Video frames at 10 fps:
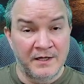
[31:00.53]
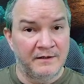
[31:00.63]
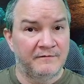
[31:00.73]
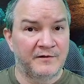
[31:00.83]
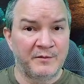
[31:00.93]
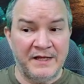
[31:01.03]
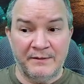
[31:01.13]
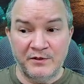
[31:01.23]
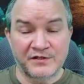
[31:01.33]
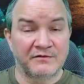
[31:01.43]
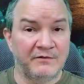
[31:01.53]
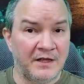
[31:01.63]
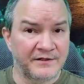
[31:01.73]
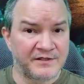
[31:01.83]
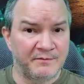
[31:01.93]
For me, I'm using the
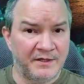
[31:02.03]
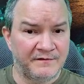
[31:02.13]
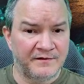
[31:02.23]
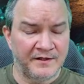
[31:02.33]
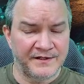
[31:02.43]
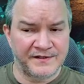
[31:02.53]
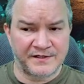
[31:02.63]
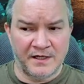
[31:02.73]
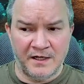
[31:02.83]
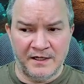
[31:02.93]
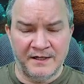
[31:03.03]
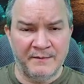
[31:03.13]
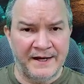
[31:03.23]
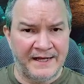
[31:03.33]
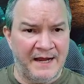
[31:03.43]
relics a bit for this in
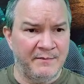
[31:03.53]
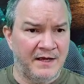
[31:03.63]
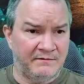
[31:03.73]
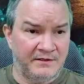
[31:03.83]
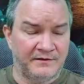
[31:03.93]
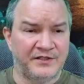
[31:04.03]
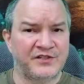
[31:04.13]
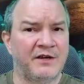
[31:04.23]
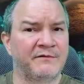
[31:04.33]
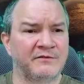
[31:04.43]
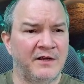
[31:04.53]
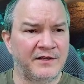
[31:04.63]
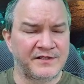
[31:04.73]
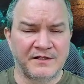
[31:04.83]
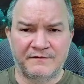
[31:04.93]
my game. They're discover the
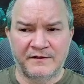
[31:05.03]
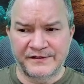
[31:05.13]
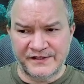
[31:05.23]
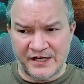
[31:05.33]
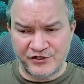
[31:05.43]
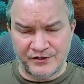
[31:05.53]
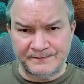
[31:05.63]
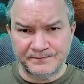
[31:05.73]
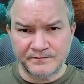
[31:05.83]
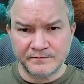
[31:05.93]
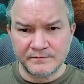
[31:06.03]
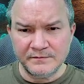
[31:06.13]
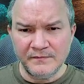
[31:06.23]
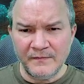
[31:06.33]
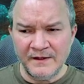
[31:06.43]
relics in the first session,
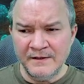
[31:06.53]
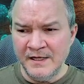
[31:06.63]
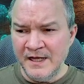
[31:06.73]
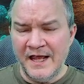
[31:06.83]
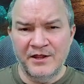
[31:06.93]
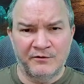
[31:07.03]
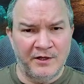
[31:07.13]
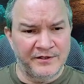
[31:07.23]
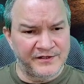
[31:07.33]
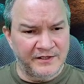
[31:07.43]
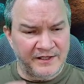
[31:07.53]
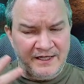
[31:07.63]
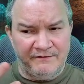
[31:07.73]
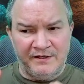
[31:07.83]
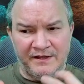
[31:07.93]
and the relics are
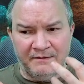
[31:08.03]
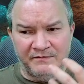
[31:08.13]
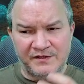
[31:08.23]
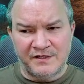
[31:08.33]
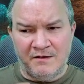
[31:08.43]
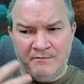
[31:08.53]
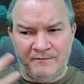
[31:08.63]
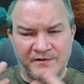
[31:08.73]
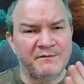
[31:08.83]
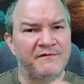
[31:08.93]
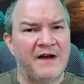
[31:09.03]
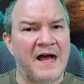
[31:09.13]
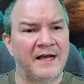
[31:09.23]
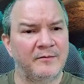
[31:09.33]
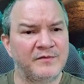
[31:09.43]
giving them some
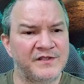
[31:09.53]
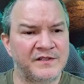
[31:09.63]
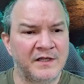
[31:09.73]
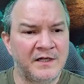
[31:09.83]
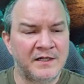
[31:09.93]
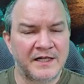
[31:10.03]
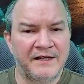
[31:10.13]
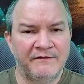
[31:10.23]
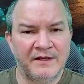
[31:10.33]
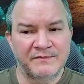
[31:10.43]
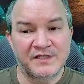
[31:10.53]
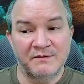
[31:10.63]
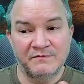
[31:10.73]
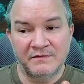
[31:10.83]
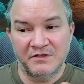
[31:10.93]
vibes, giving them
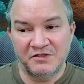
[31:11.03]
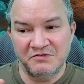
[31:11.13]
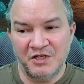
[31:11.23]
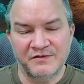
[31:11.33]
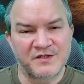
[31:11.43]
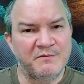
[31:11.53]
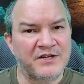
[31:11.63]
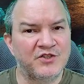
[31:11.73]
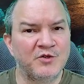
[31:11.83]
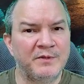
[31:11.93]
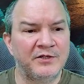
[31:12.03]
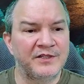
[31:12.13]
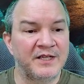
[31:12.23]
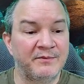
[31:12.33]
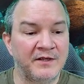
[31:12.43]
some special ability
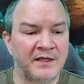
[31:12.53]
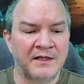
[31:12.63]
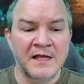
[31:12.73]
type of thing.